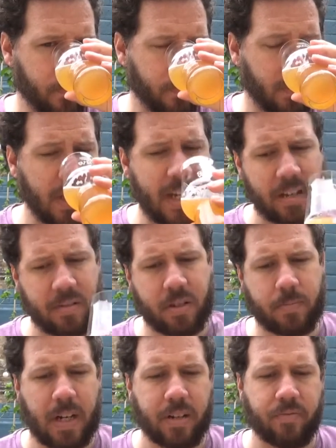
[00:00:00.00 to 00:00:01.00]
But yeah, it's
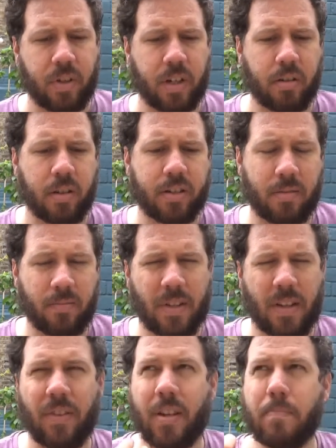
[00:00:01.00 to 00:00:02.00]
smelling really nice.
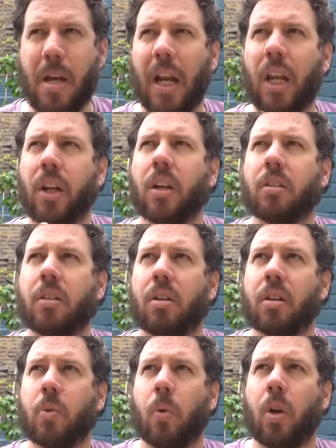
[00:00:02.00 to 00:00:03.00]
Definitely a melon kind
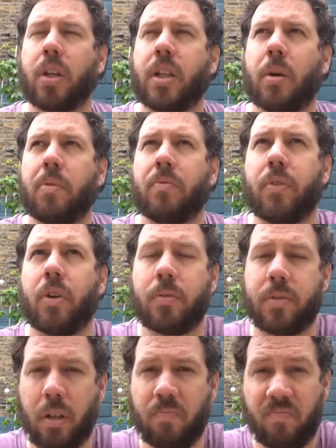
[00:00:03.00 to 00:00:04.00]
of quality coming through,
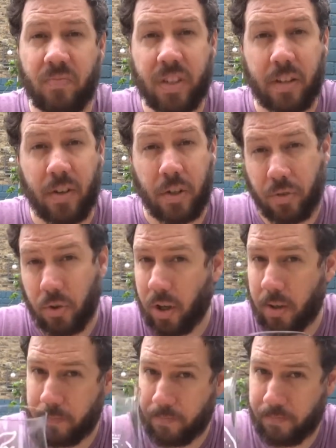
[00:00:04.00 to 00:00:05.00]
so let's give it a try.
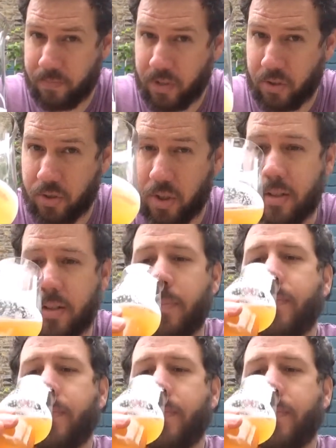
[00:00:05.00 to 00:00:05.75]
Cheers.